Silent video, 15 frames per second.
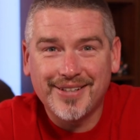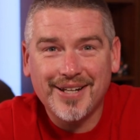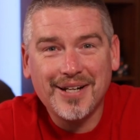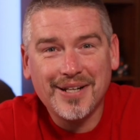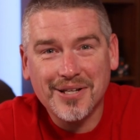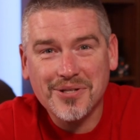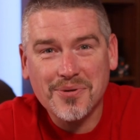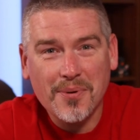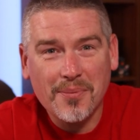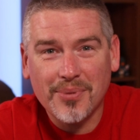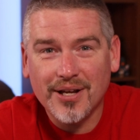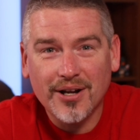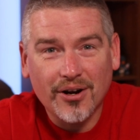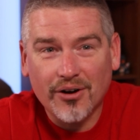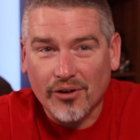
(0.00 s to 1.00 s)
Tedious would
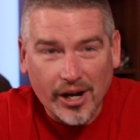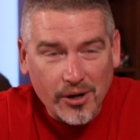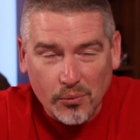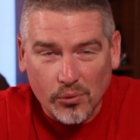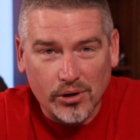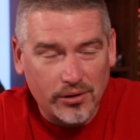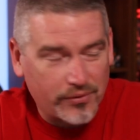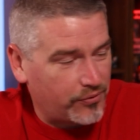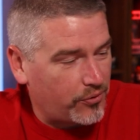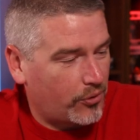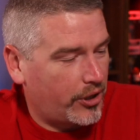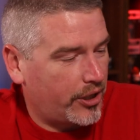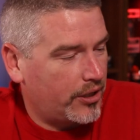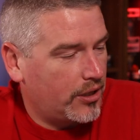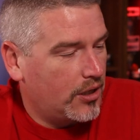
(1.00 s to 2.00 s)
be a great word
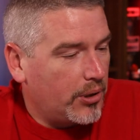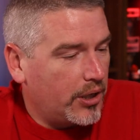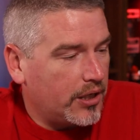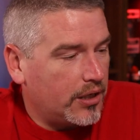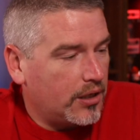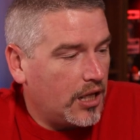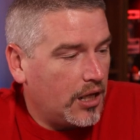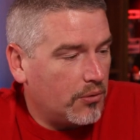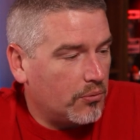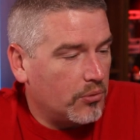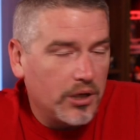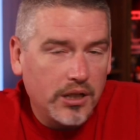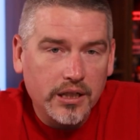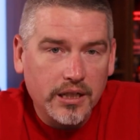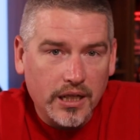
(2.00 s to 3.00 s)
for it, but it
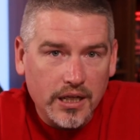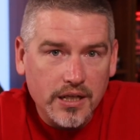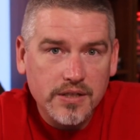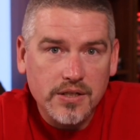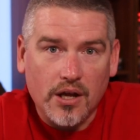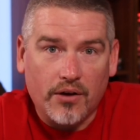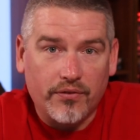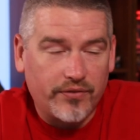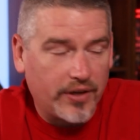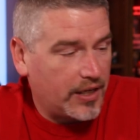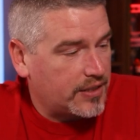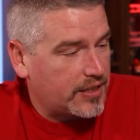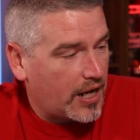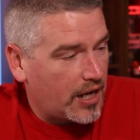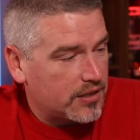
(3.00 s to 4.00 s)
really is a
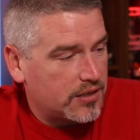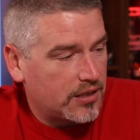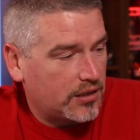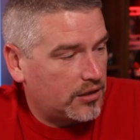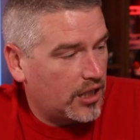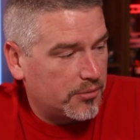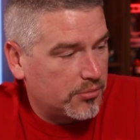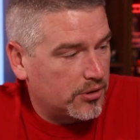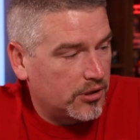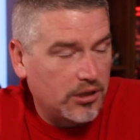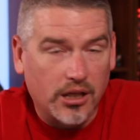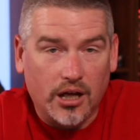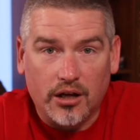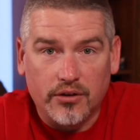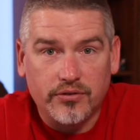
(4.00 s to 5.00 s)
fantastic labor
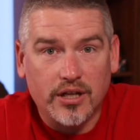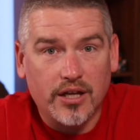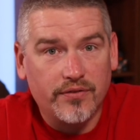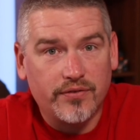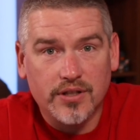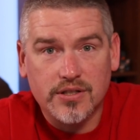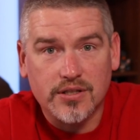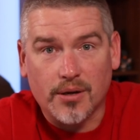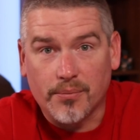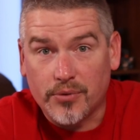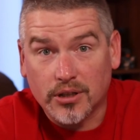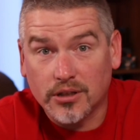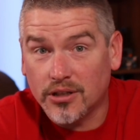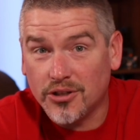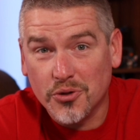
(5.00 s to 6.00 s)
of love if it's
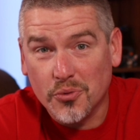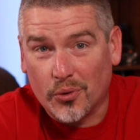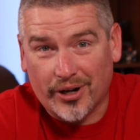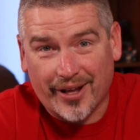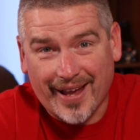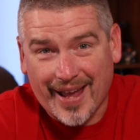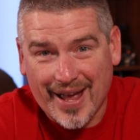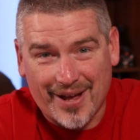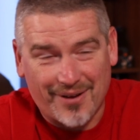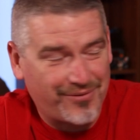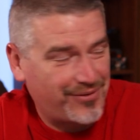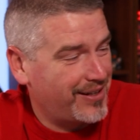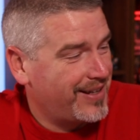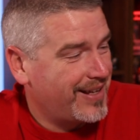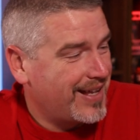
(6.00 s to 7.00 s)
something that you want to have.